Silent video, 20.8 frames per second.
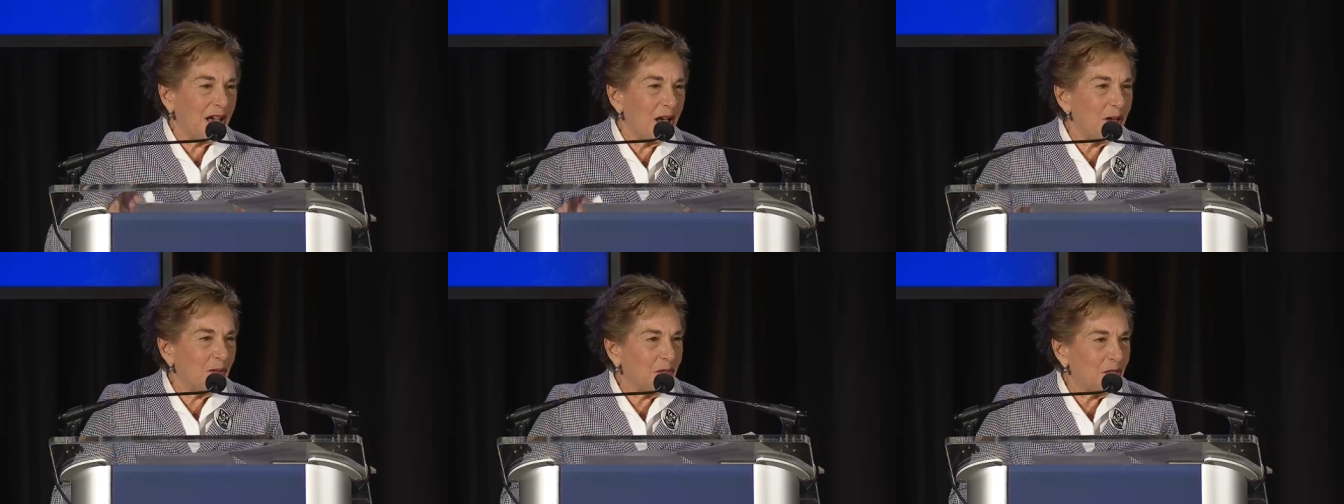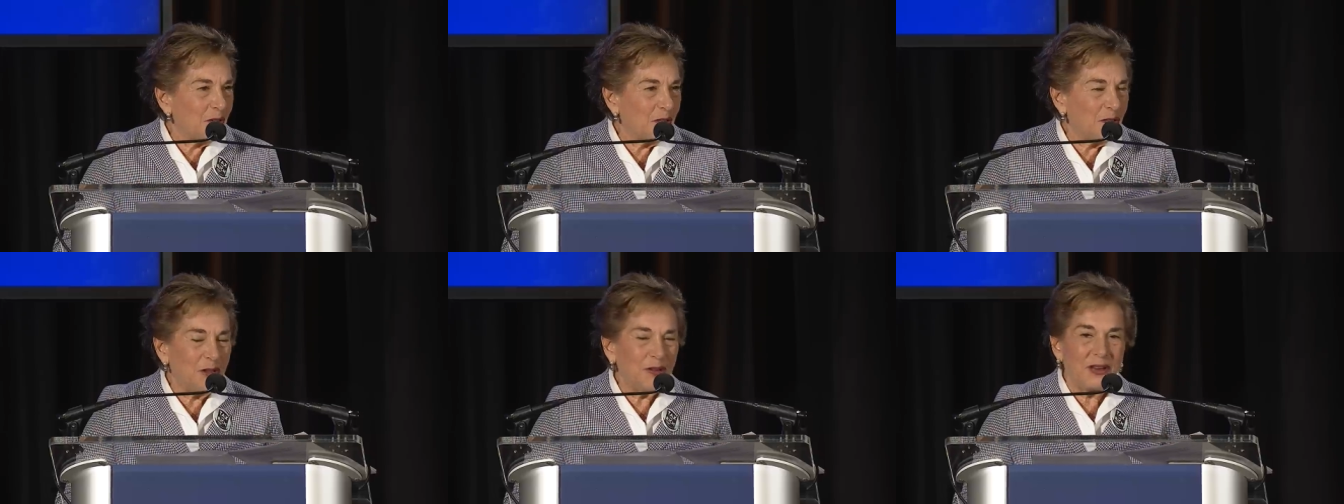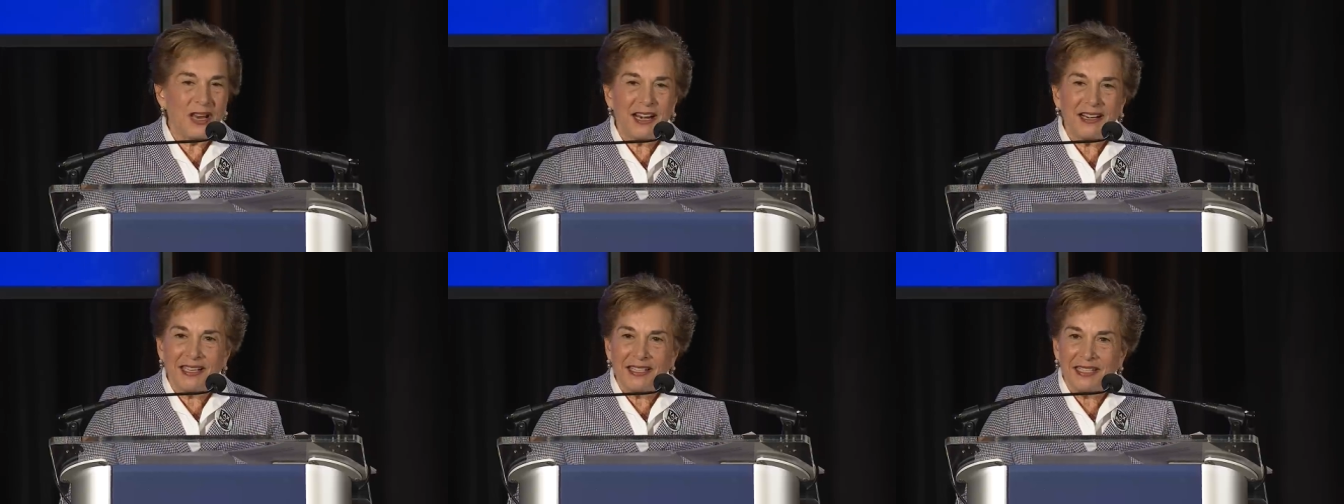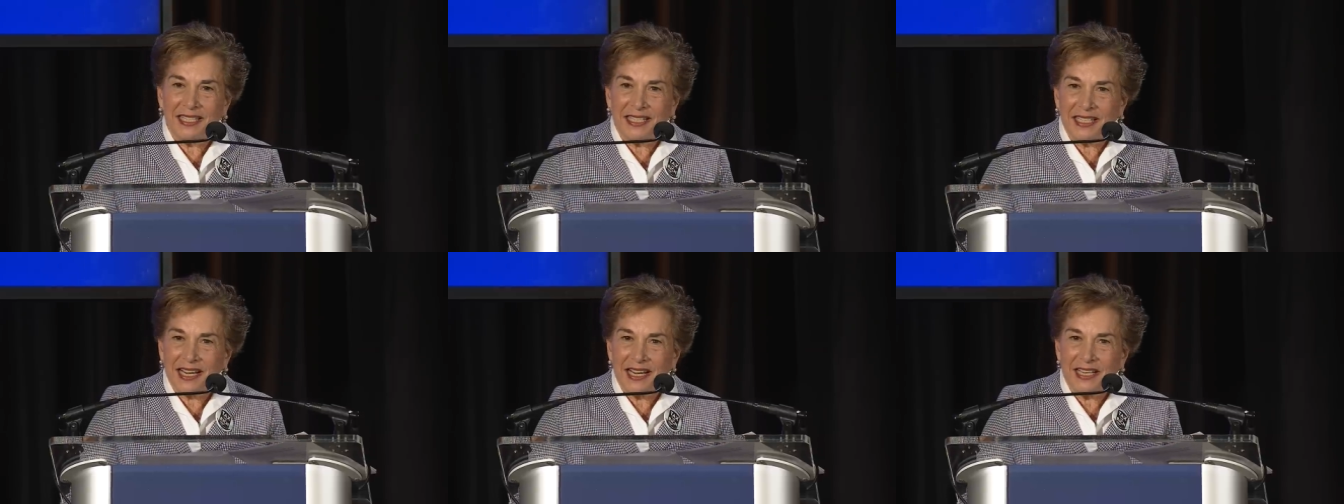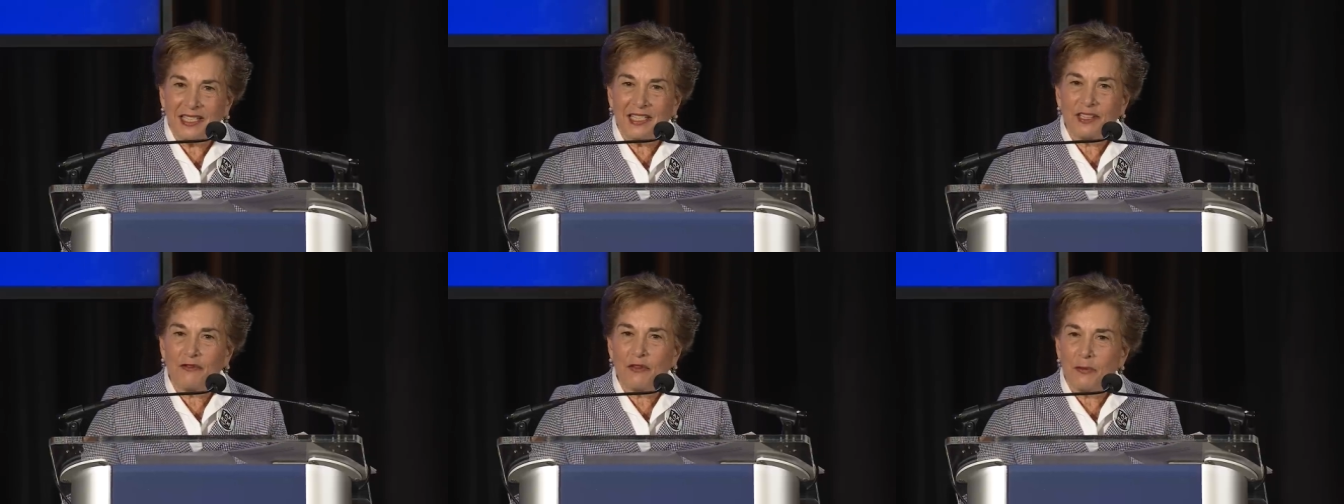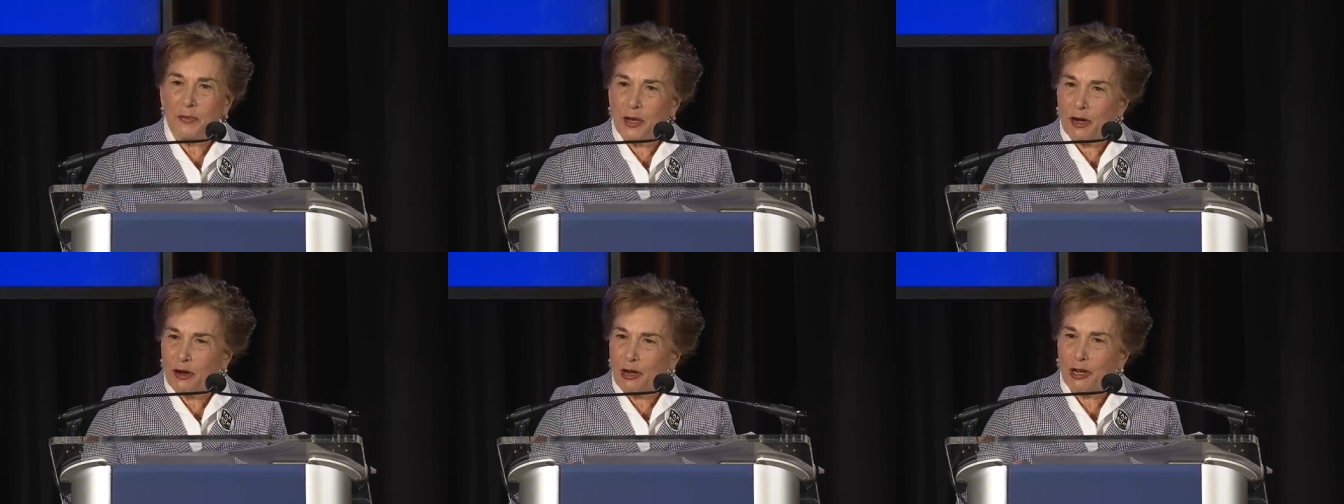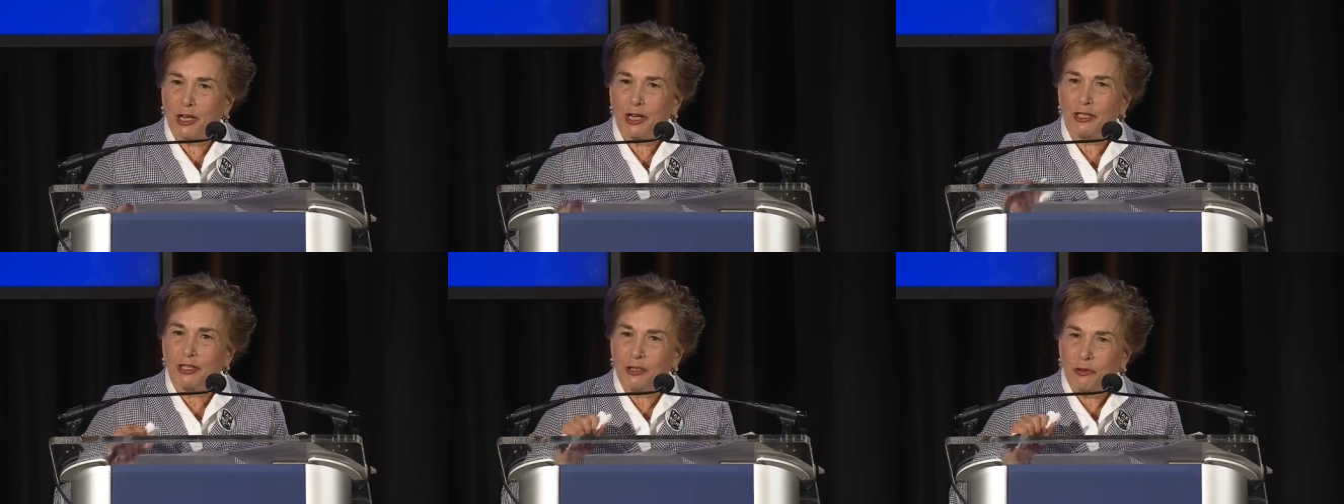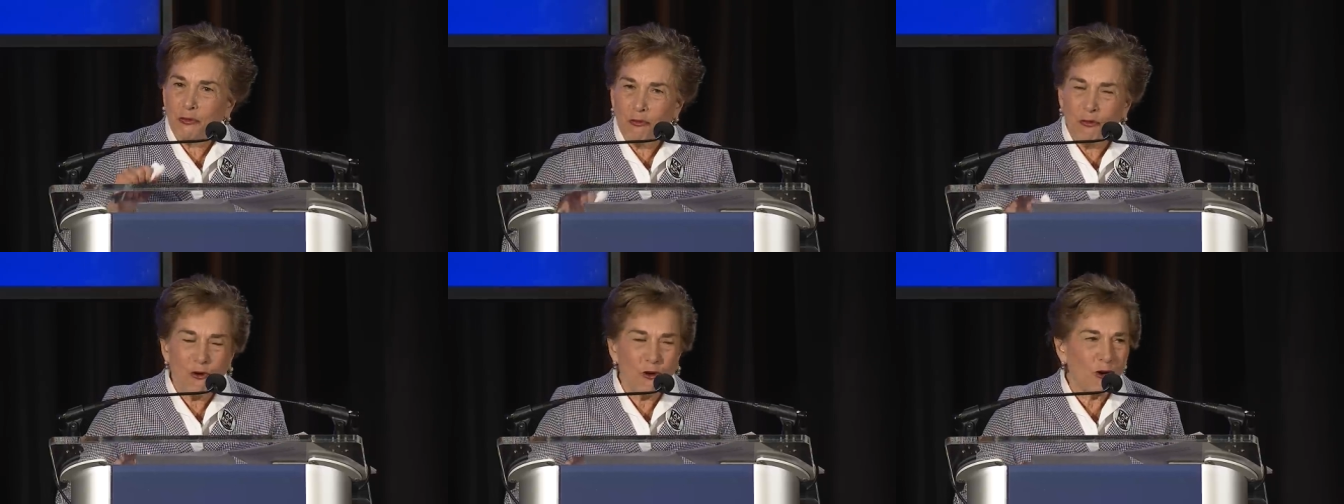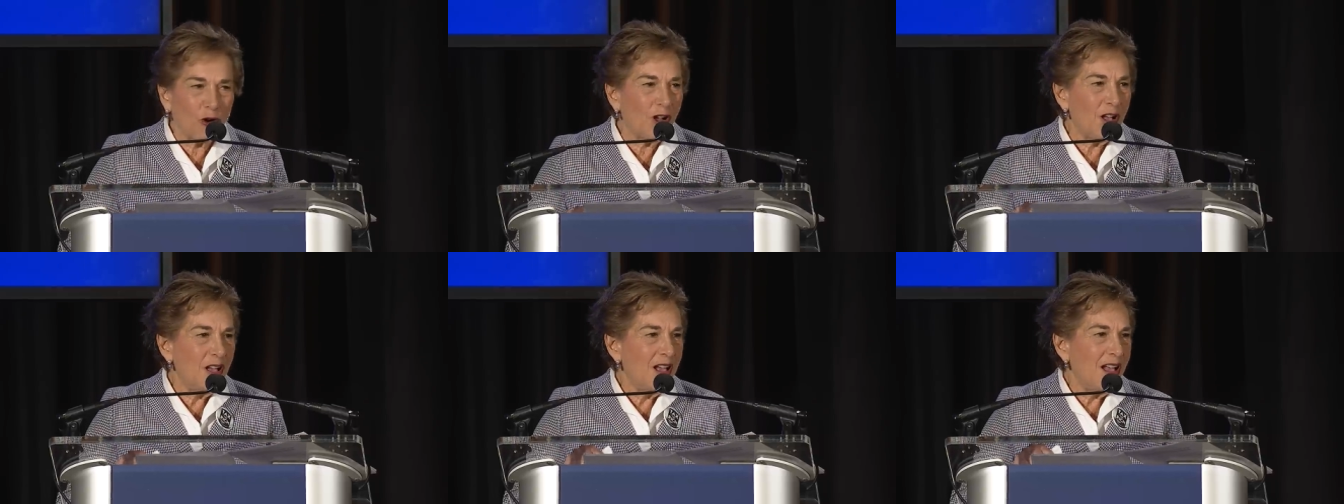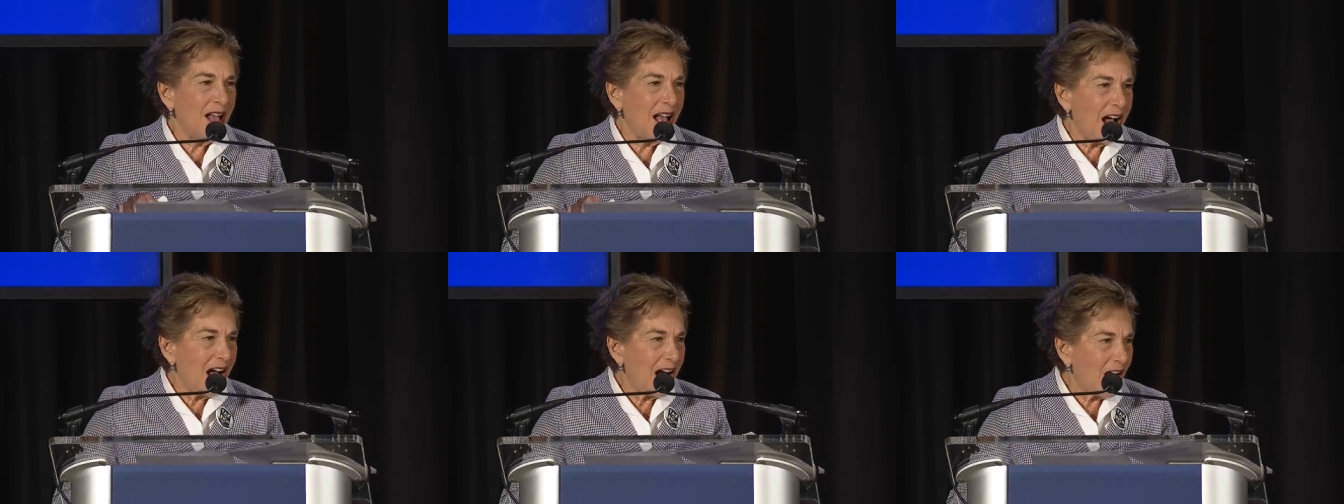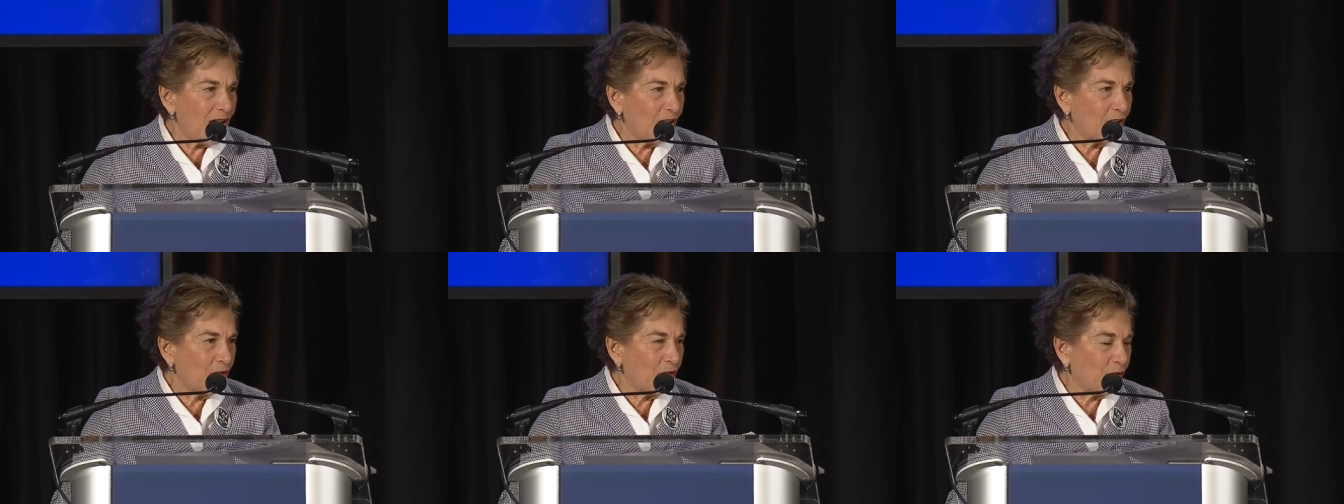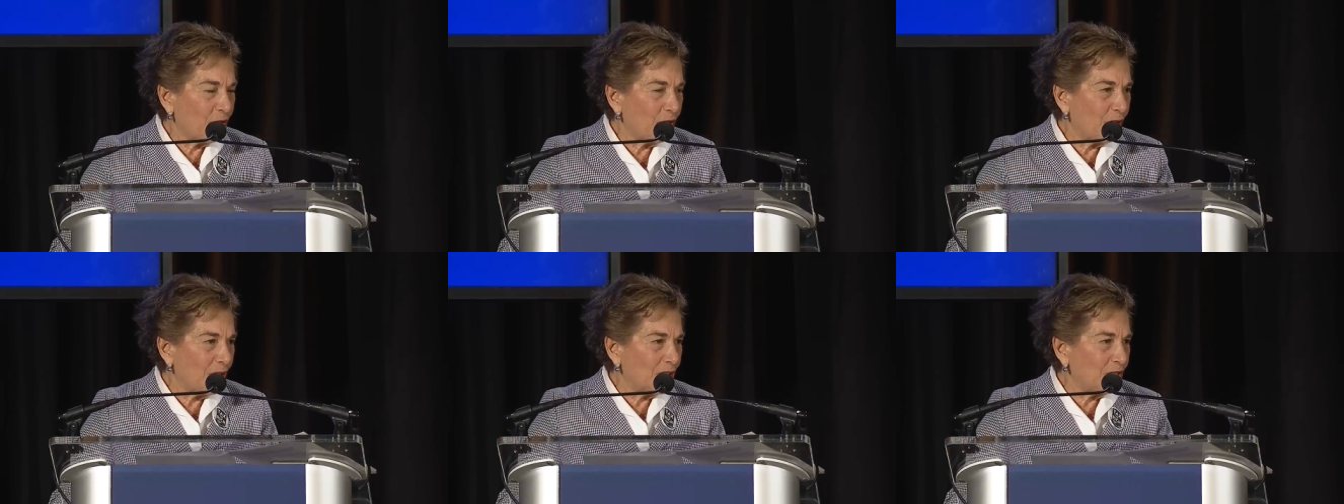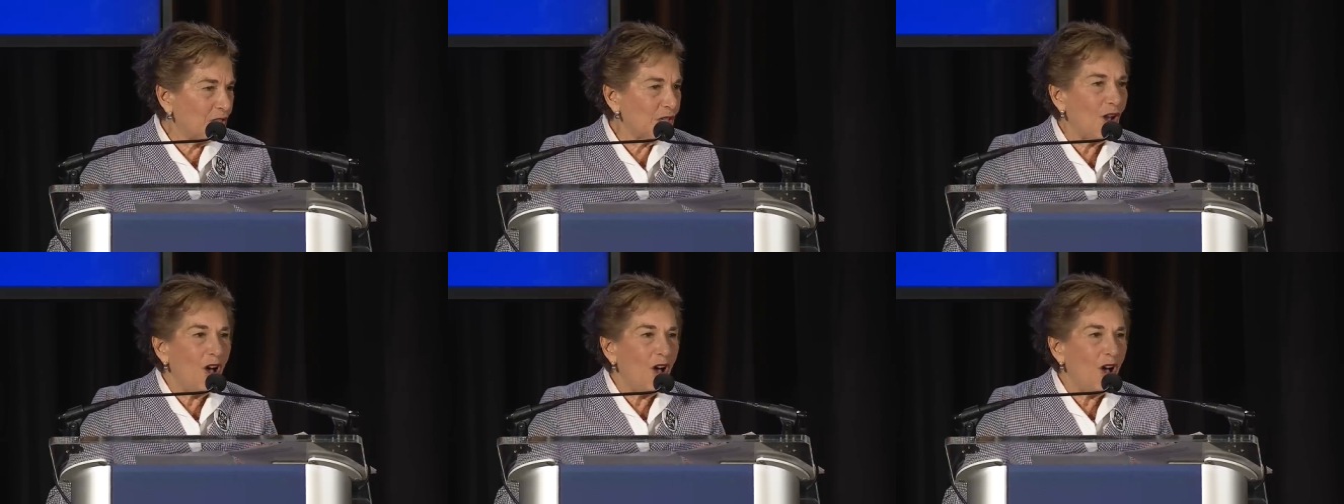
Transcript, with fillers: come to the United States of America to work hard for us.